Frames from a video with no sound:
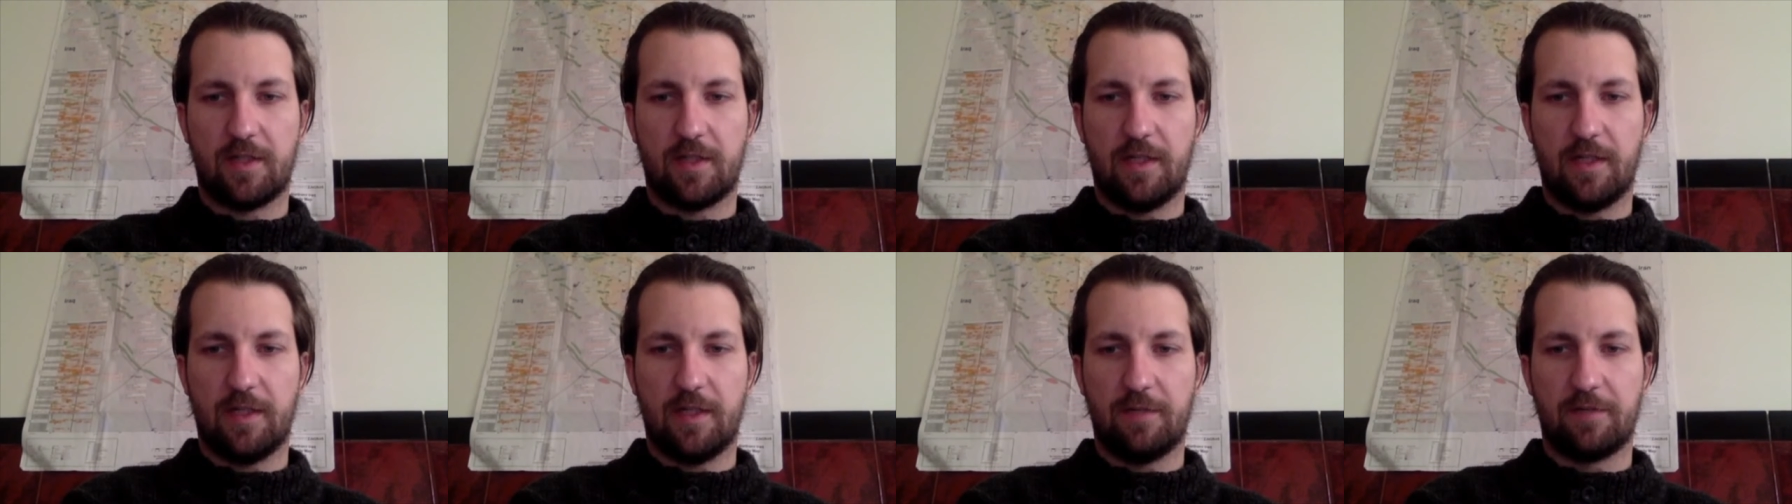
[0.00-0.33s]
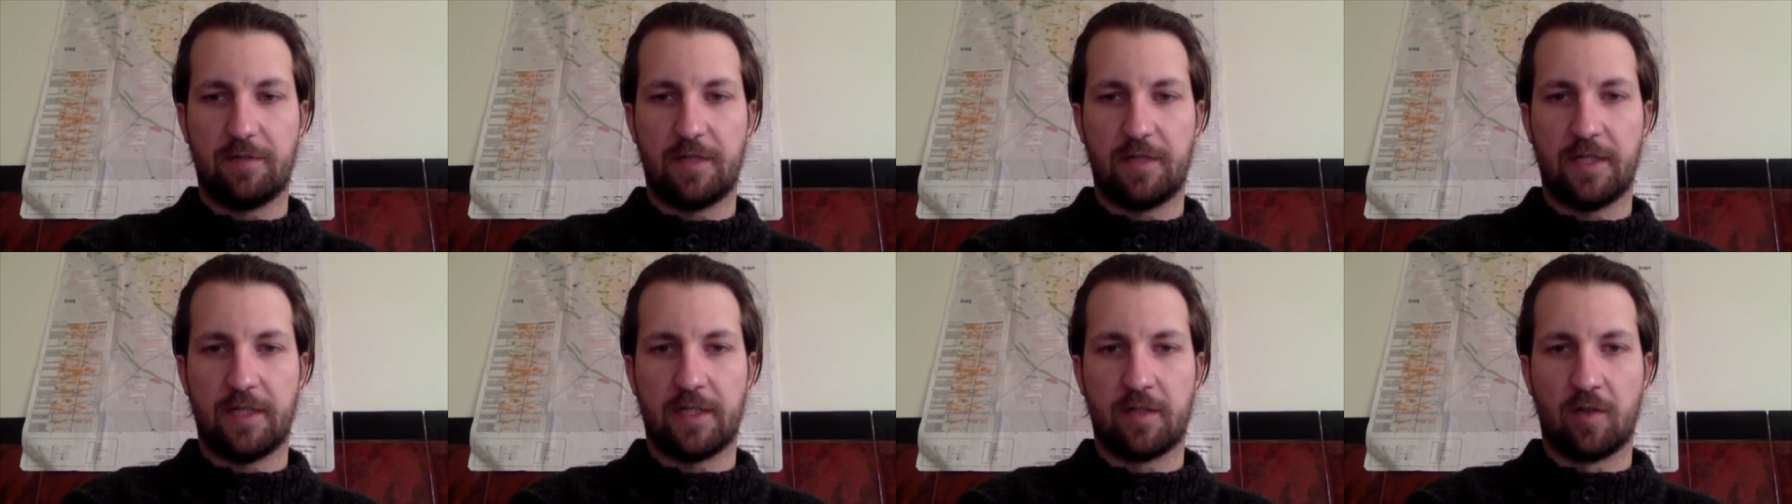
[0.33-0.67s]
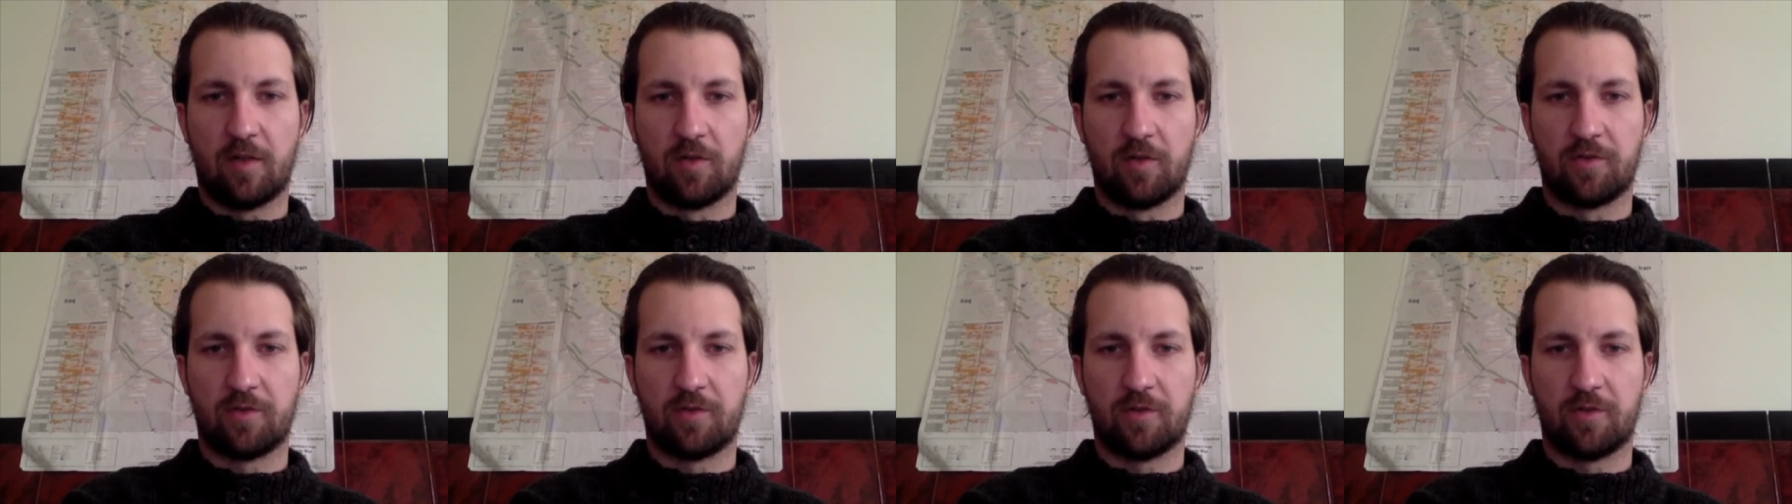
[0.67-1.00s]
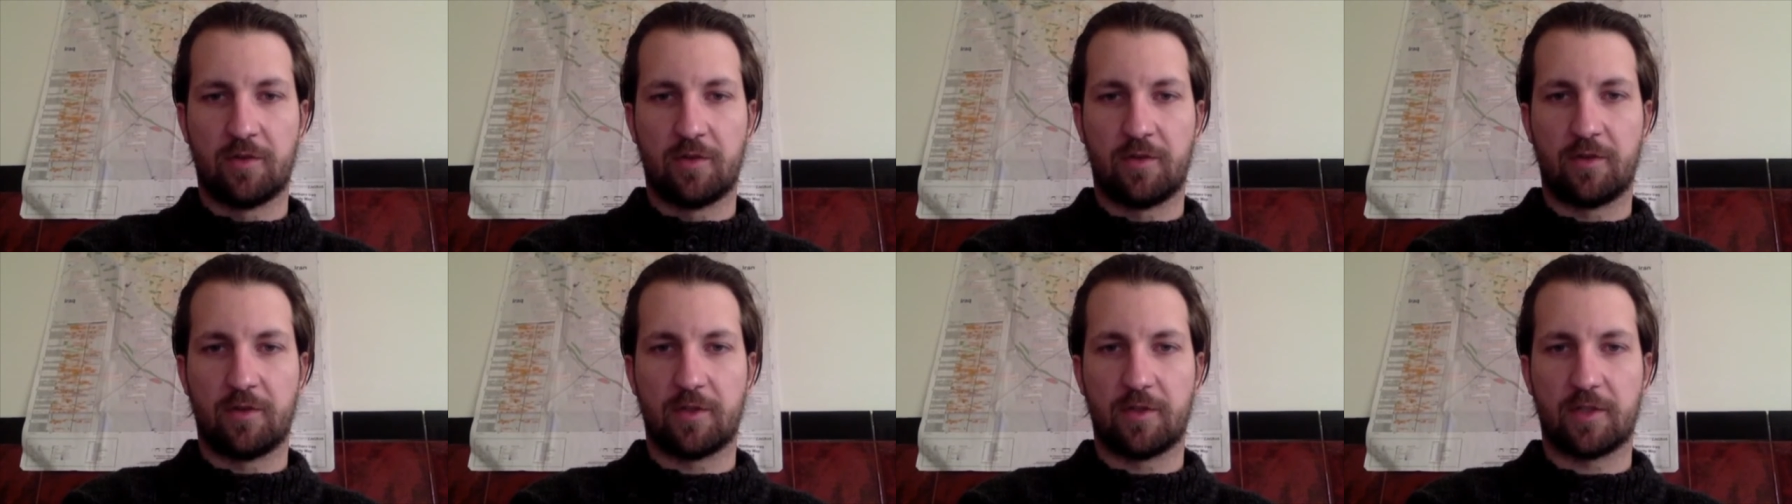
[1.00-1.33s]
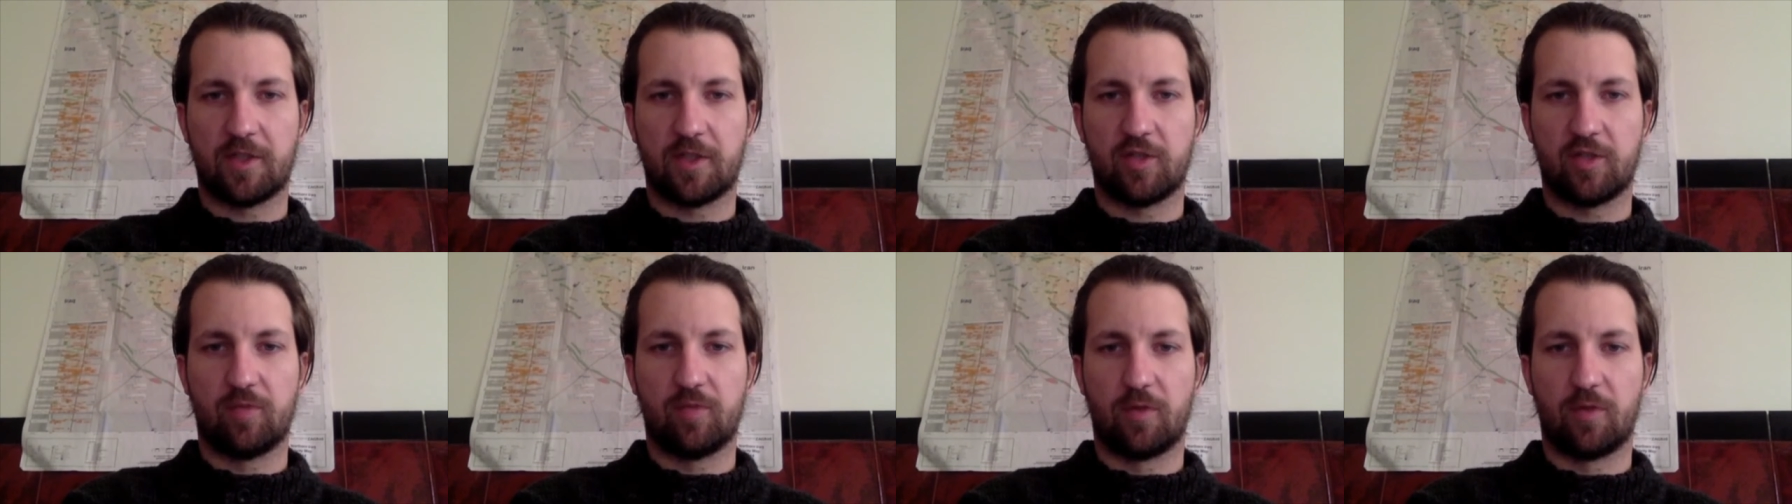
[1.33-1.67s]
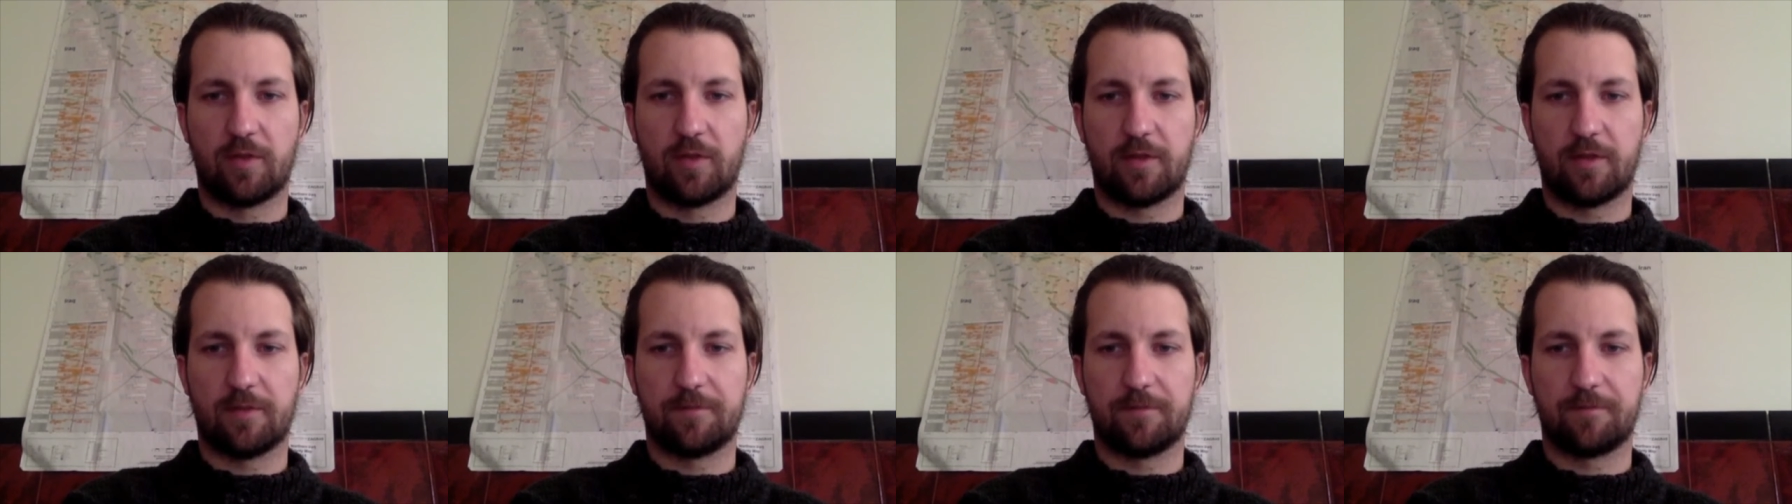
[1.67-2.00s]
city very close to the Turkish
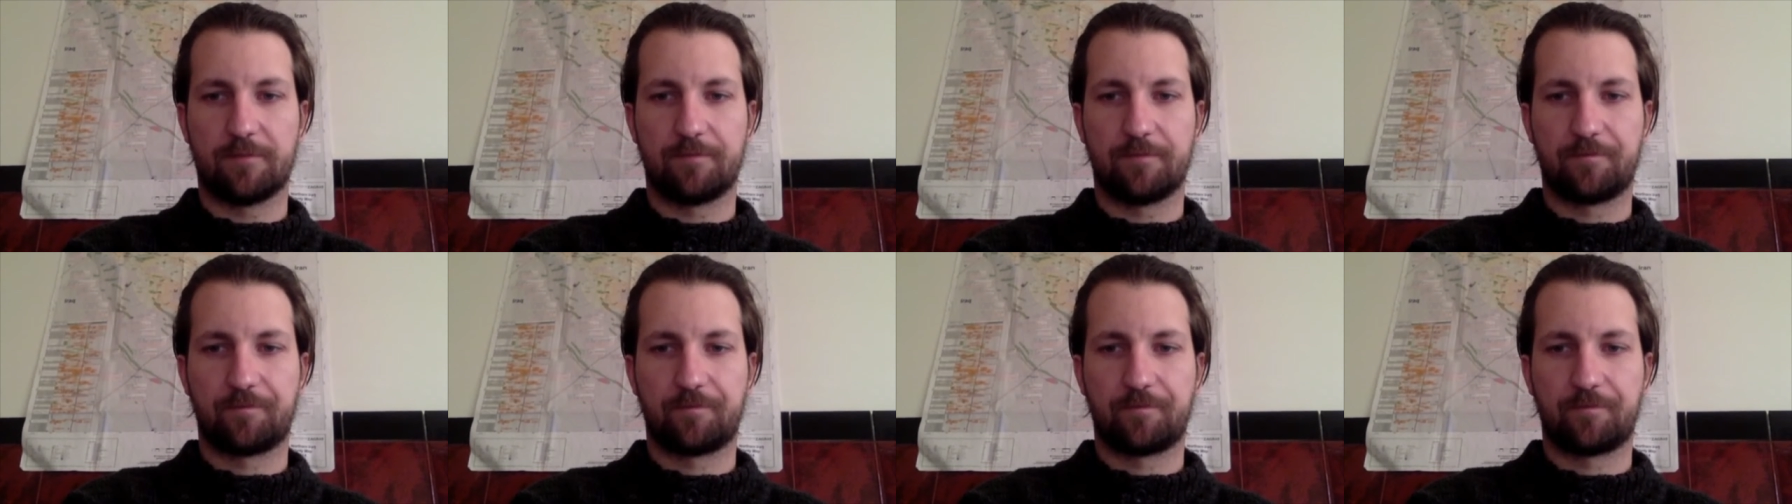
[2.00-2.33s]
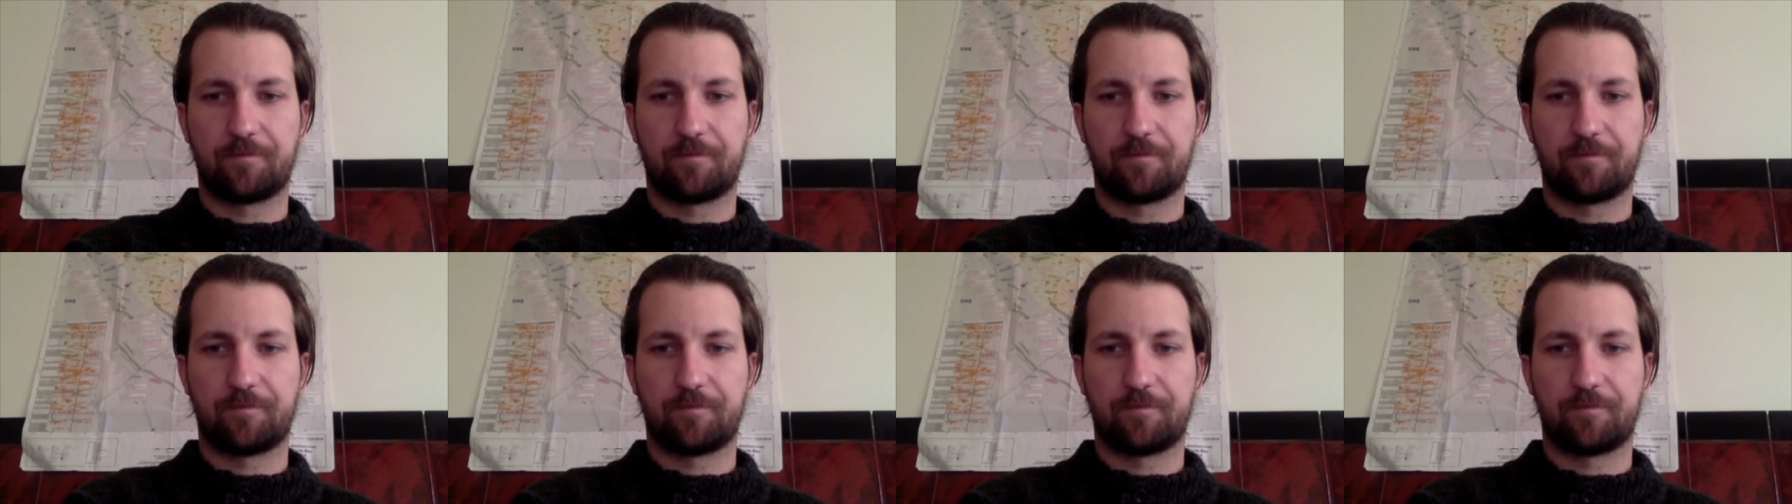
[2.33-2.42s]
border.